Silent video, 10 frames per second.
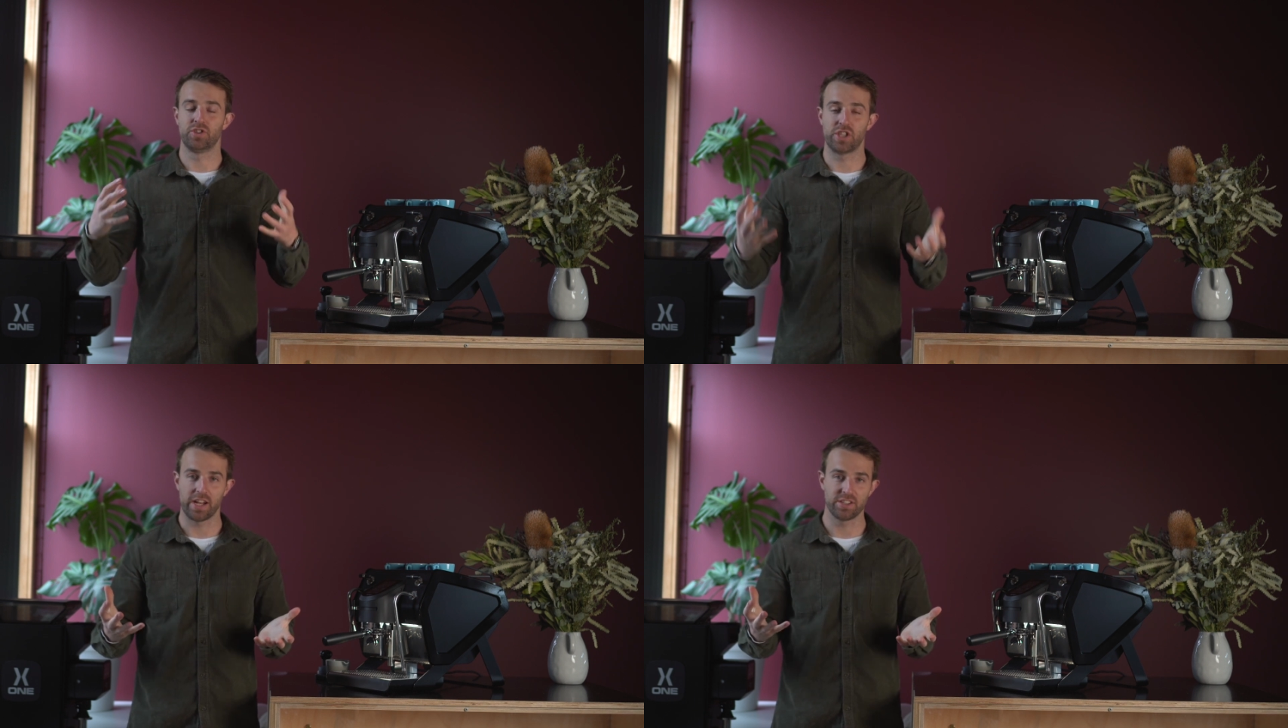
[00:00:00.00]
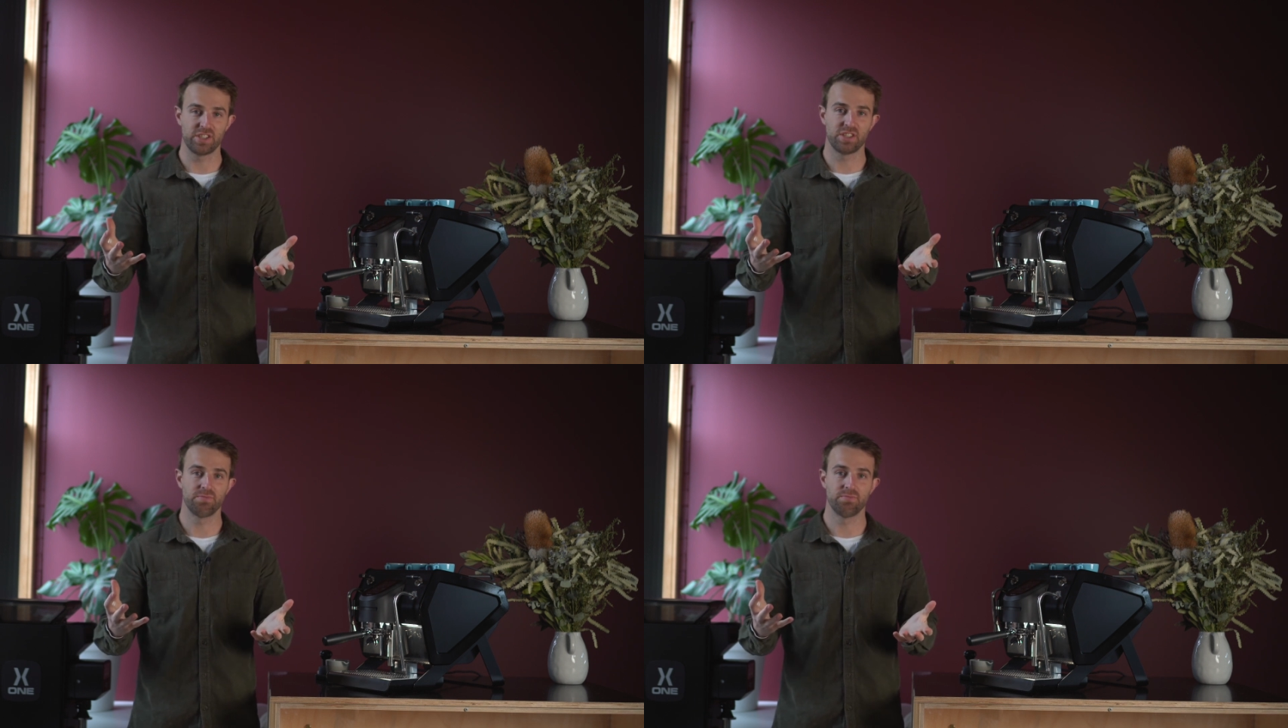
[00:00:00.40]

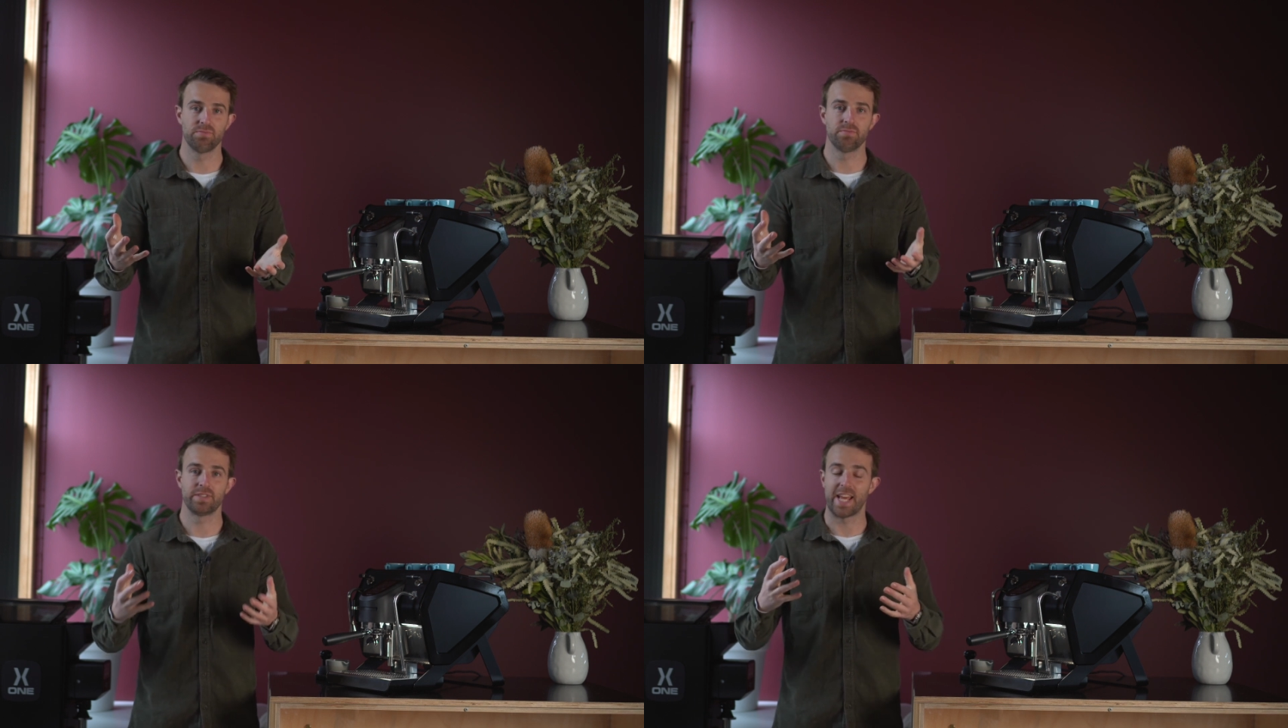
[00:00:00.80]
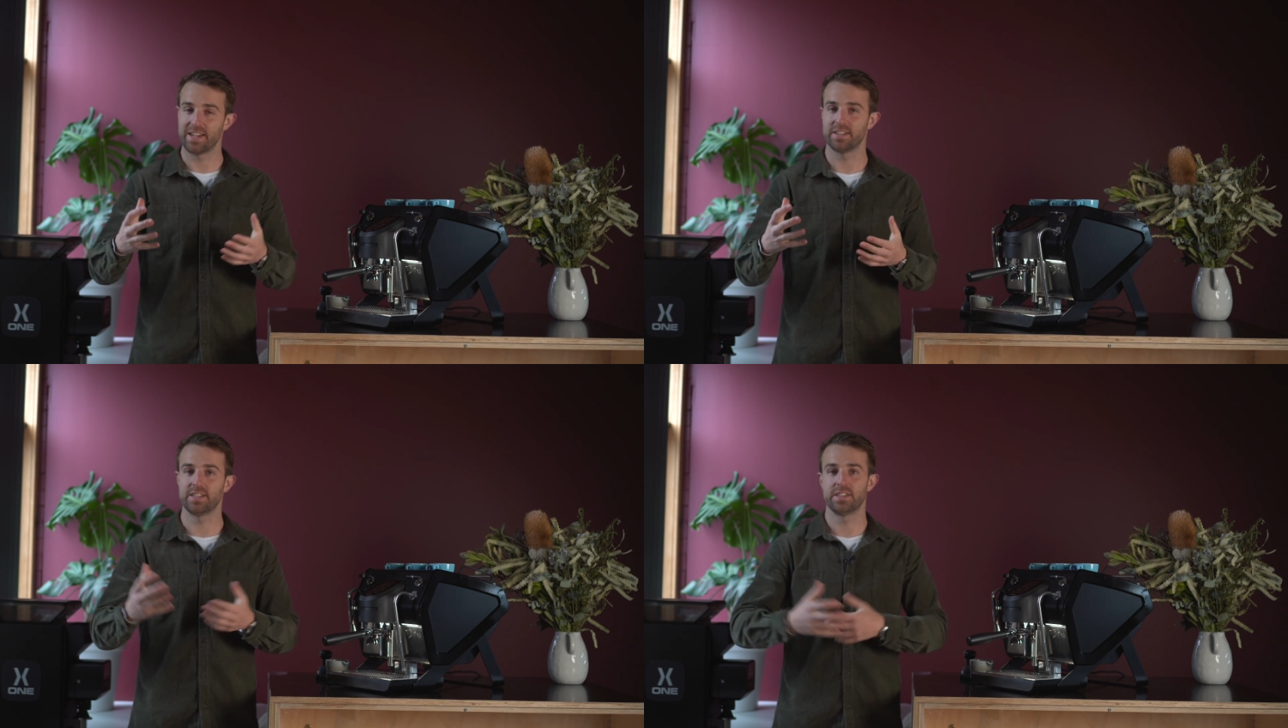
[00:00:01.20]
judge
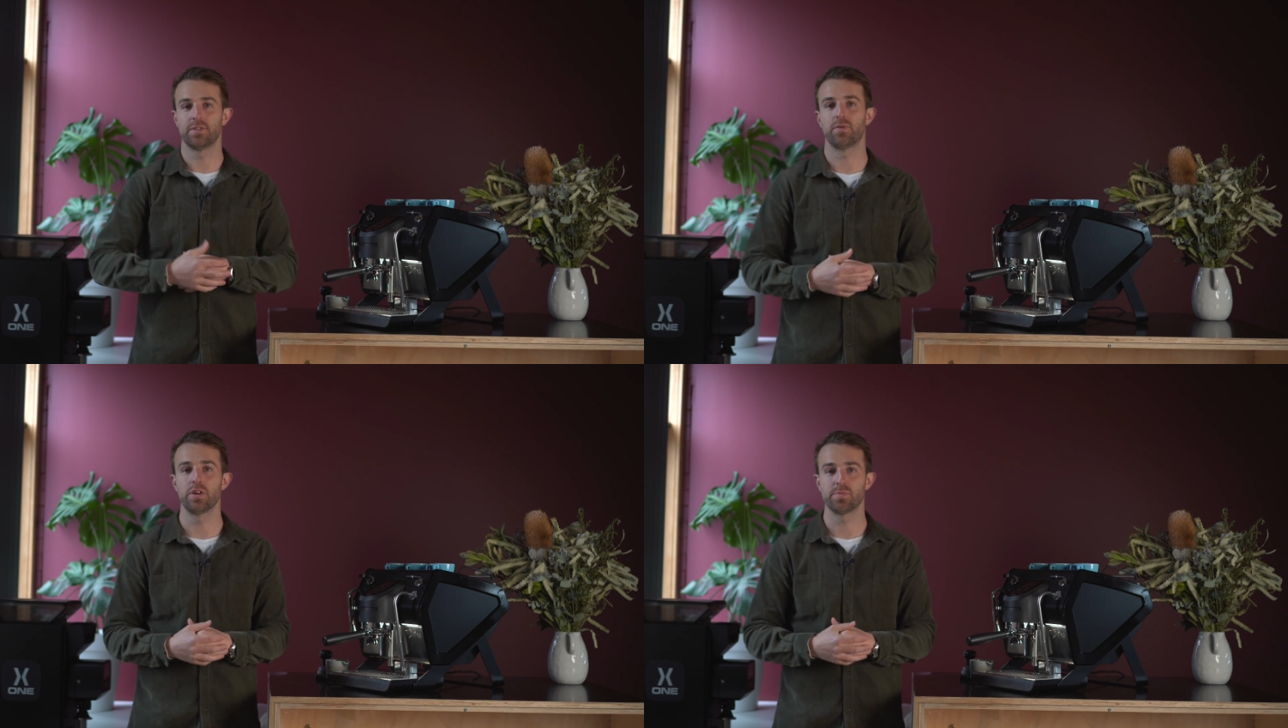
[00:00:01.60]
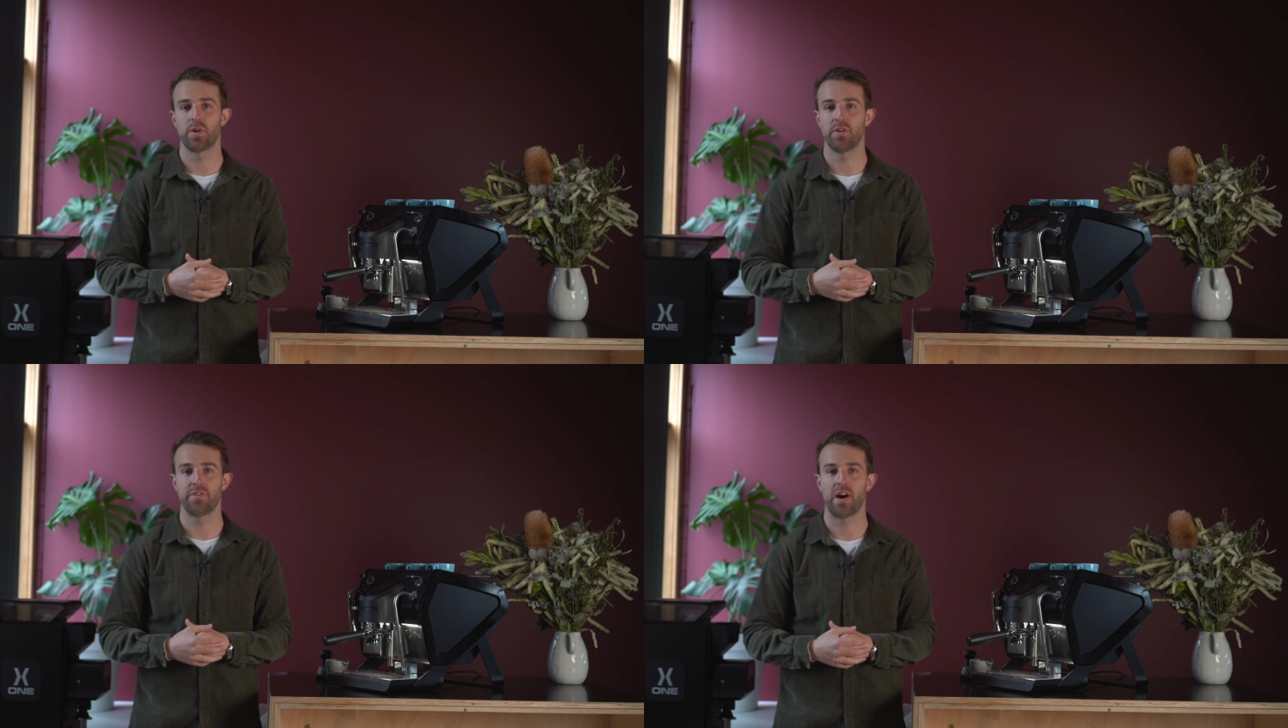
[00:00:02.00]
tendencies of roast
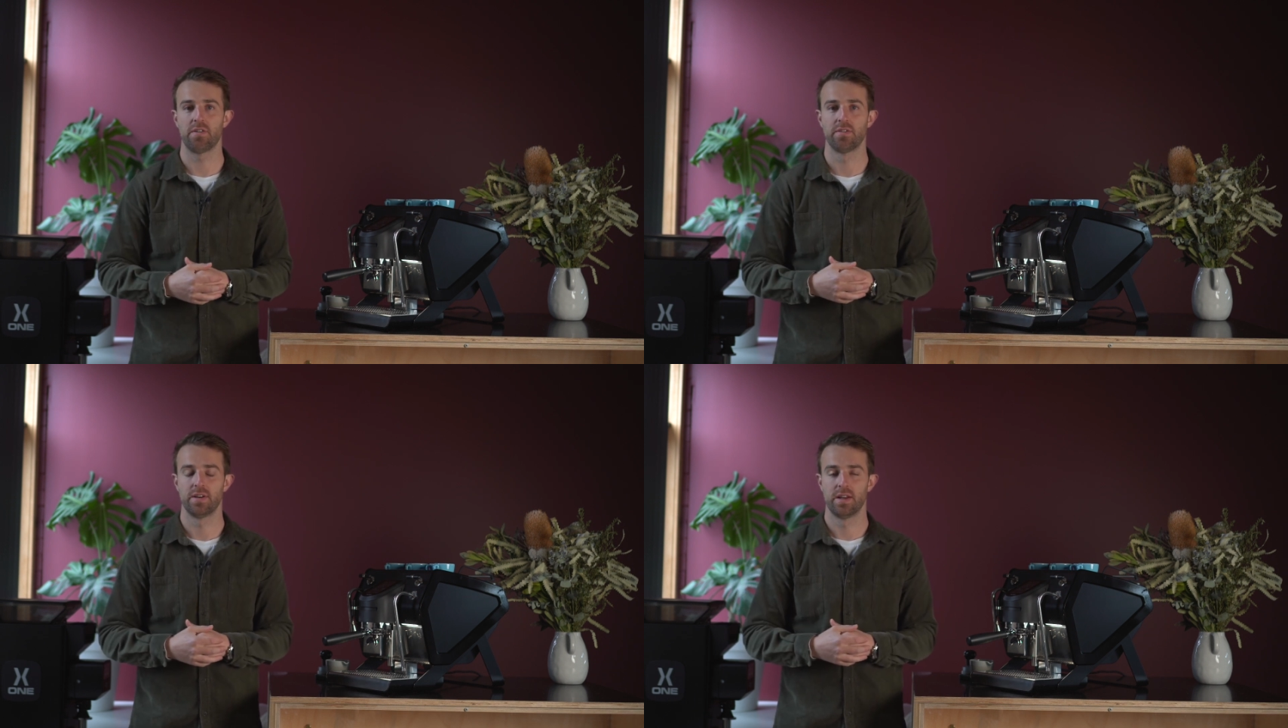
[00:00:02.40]
profile.